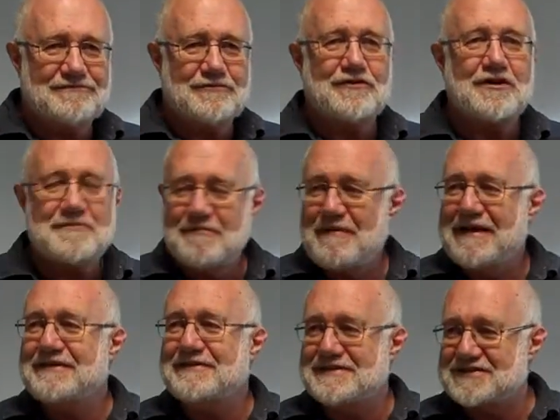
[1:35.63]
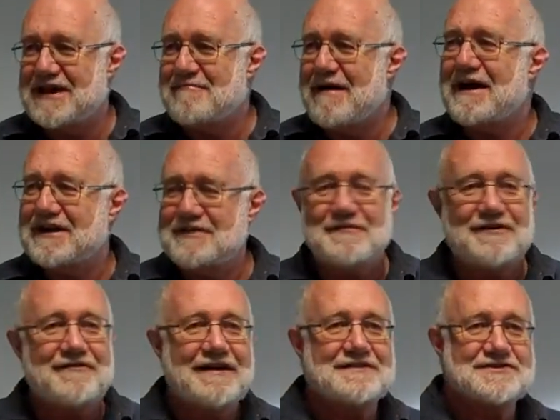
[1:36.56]
we've got to be making the same argument
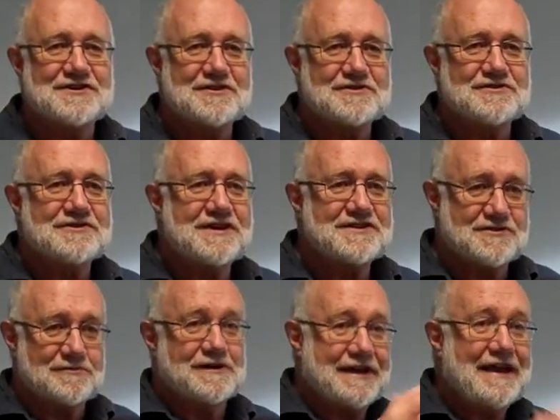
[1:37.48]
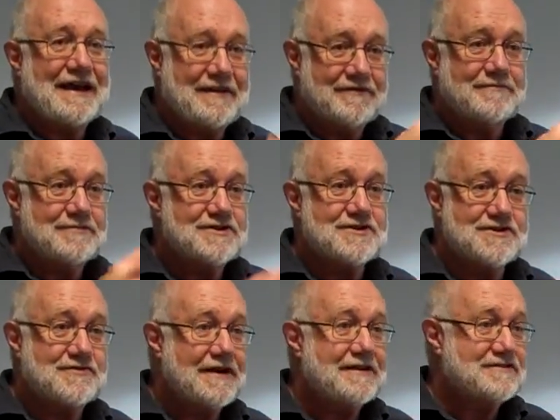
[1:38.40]
around social justice. Well, you can't have an emissions
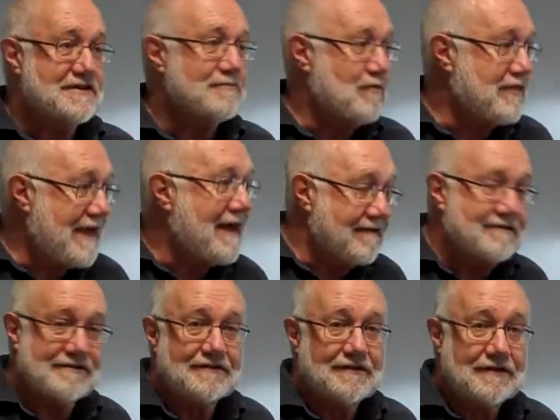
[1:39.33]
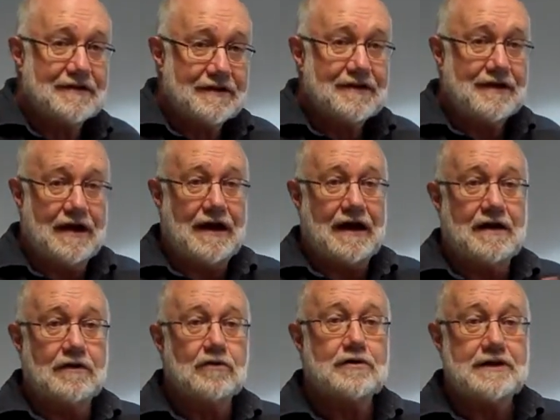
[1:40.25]
trading scheme without
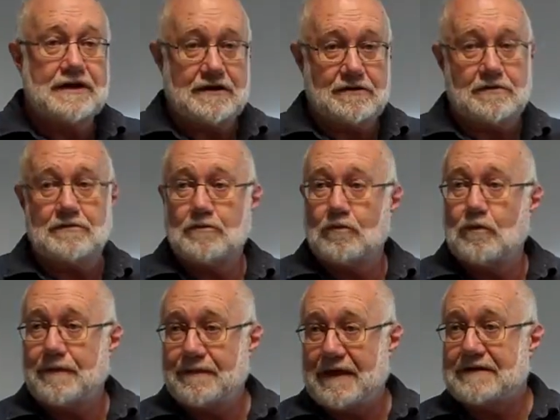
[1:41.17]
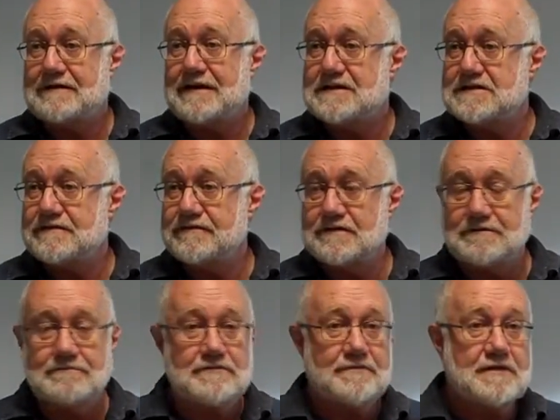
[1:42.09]
looking at what that does for
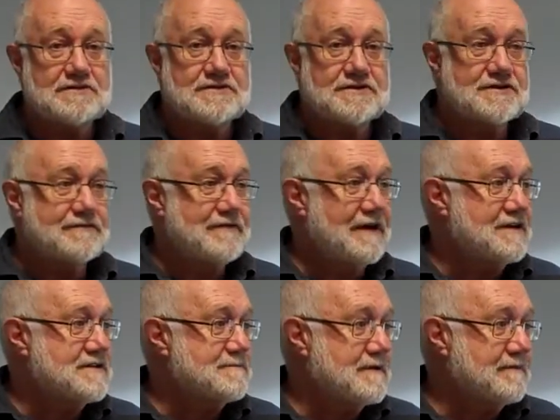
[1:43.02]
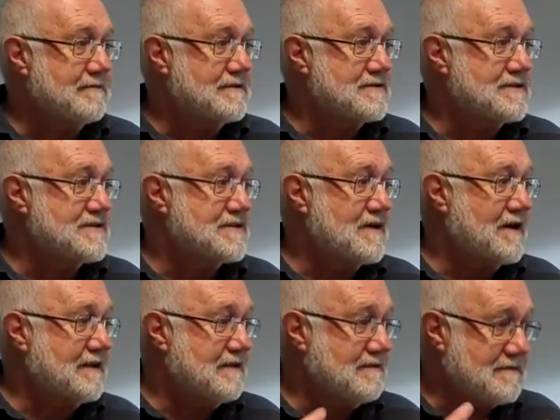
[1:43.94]
the most disadvantaged people in
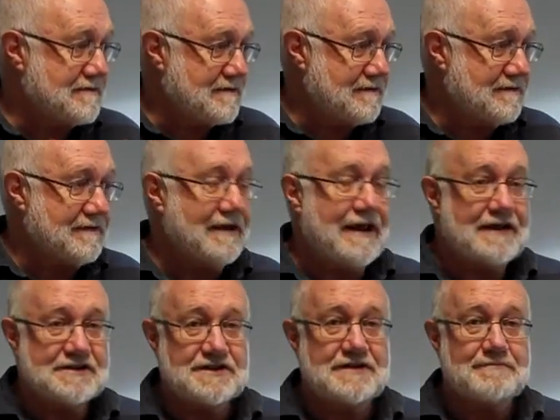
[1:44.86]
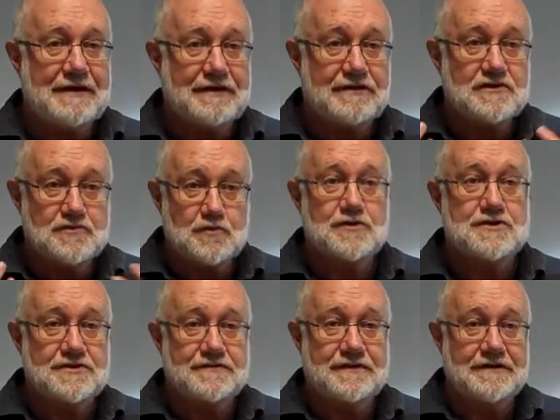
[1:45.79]
society. Does it actually make things
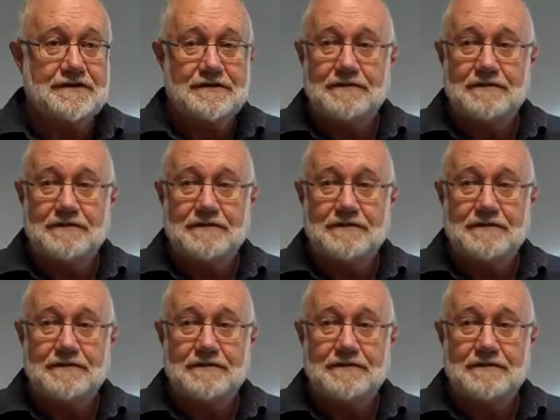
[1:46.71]
worse for